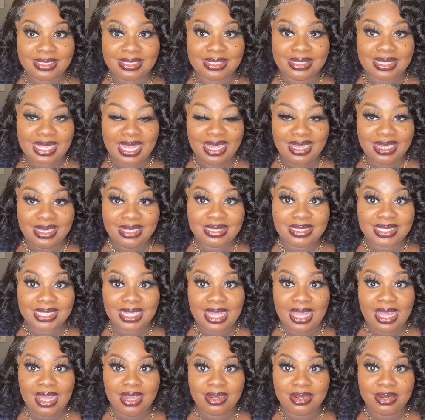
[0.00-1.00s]
That is
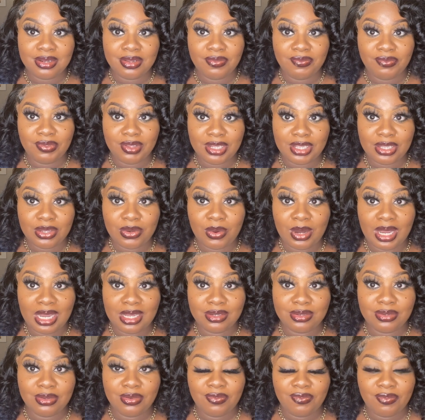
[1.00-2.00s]
the end of the video. I
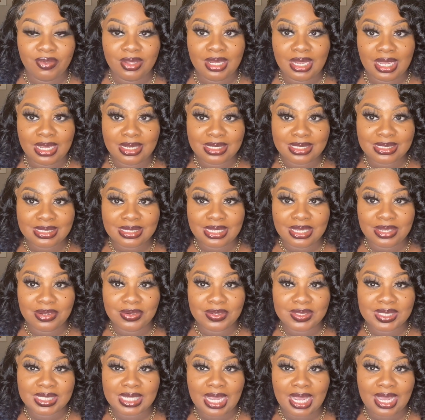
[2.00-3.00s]
do feel like this hair
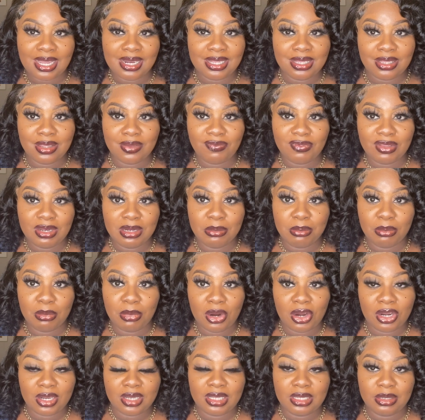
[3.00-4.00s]
is kind of giving
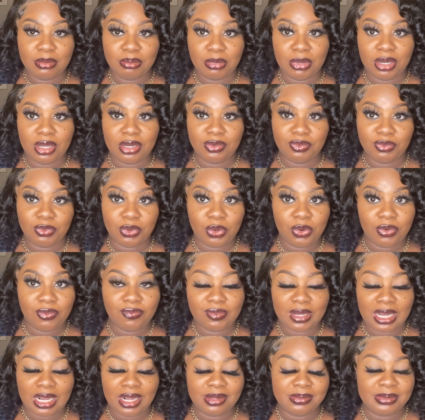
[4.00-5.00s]
Marilyn Monroe
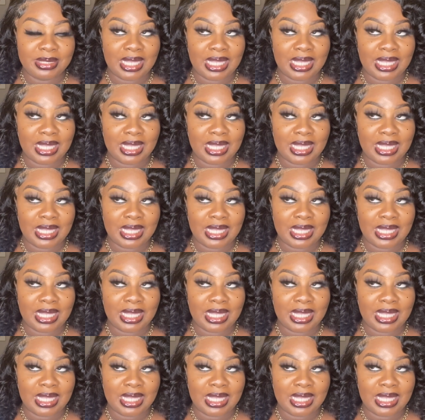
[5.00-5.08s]
vibes.